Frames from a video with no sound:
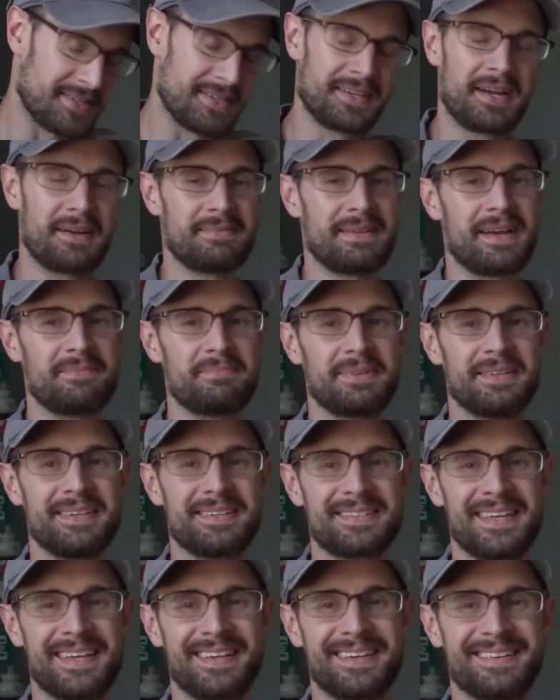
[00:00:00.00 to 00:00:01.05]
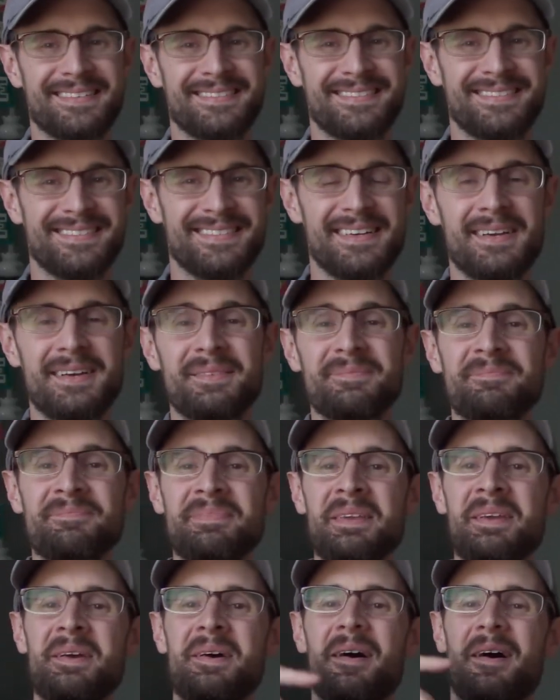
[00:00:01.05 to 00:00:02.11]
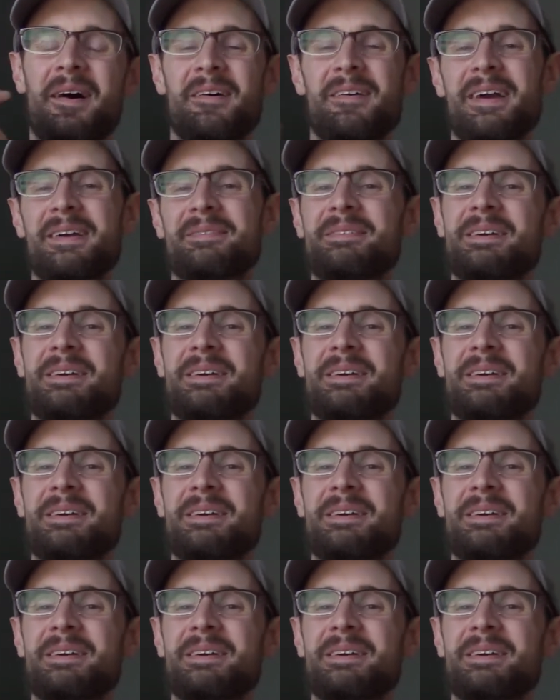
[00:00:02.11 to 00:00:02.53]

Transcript: calm down, please, thank you. All right,